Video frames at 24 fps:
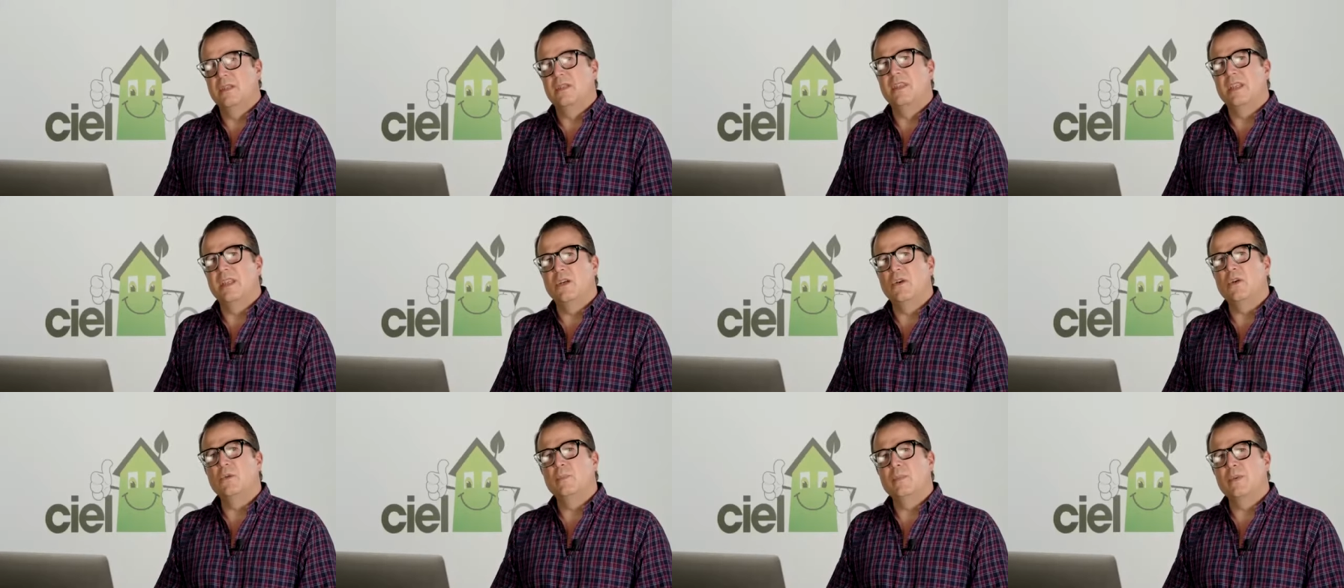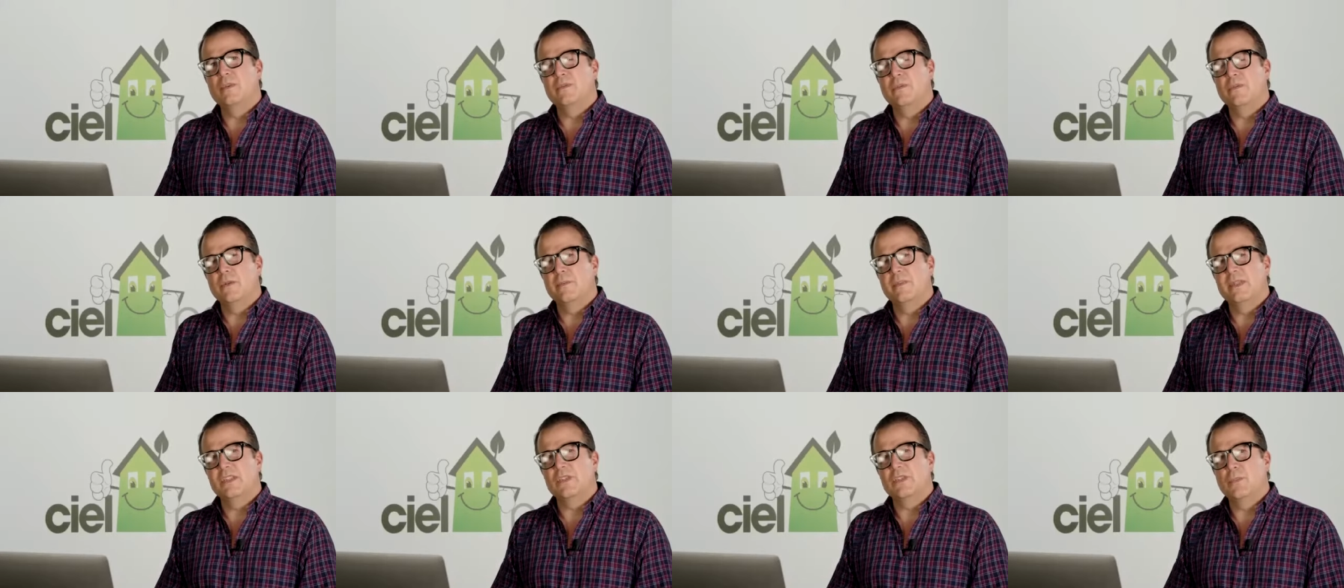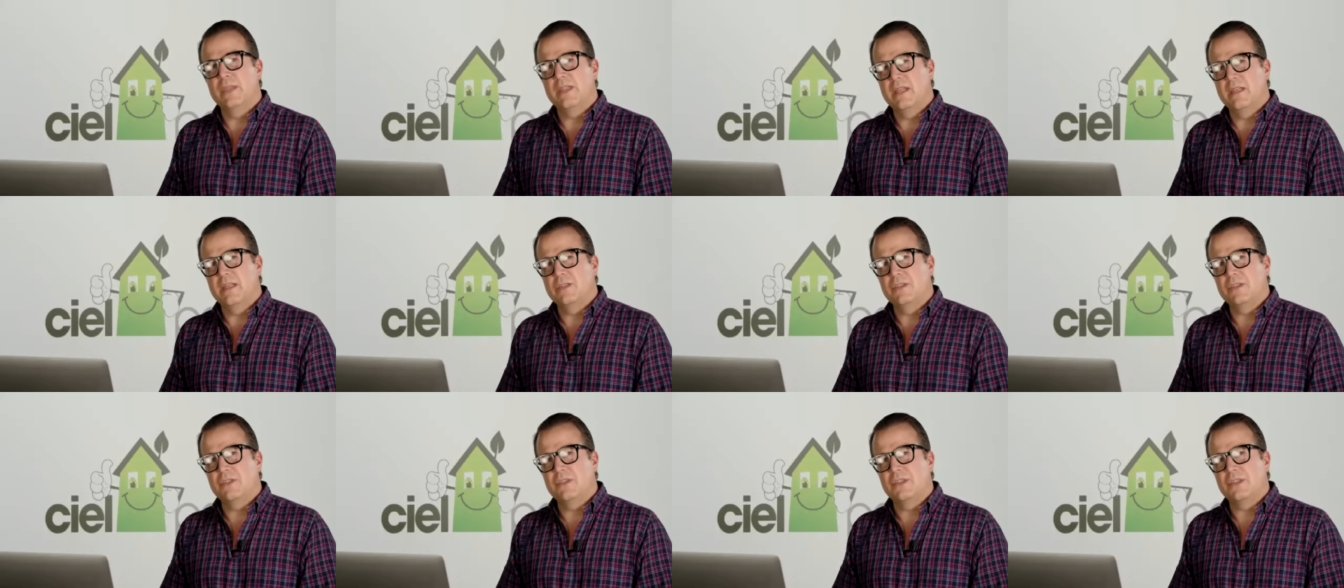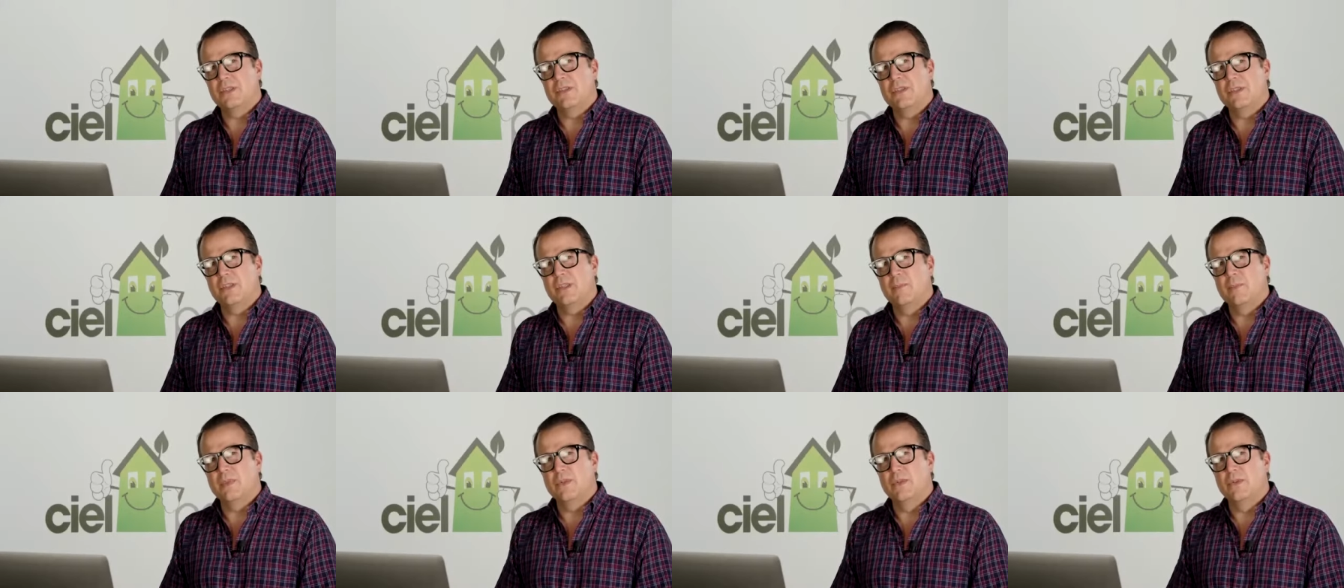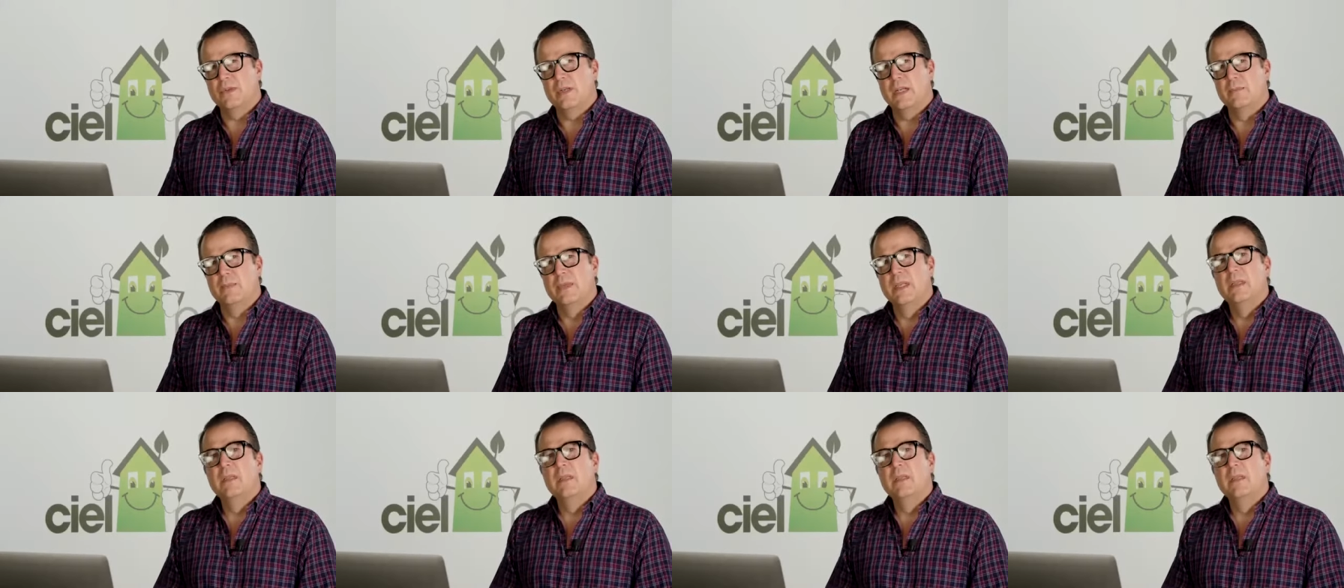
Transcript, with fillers: the Home Performance with Energy Star program